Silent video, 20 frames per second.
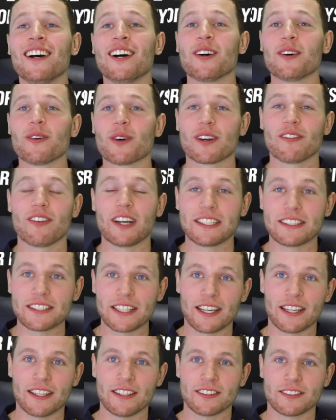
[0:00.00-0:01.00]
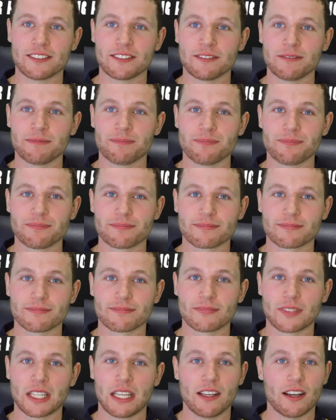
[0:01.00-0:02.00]
What have I done?
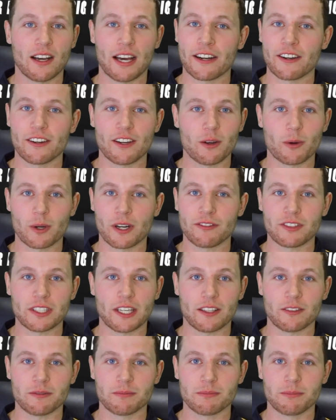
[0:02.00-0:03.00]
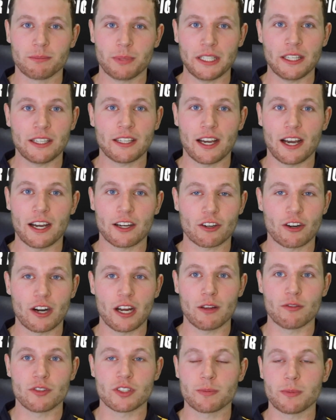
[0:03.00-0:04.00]
I don't know what I've done, but you can't
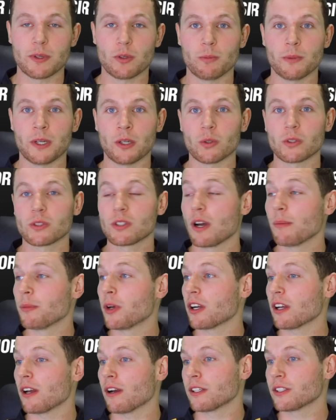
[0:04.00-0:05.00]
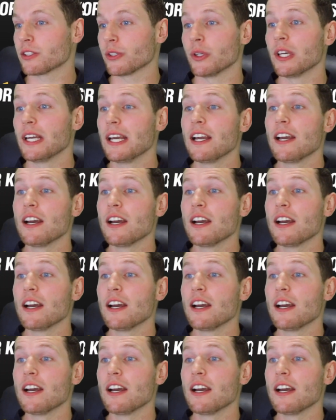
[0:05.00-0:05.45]
cry over spilt milk, so I'm not going to.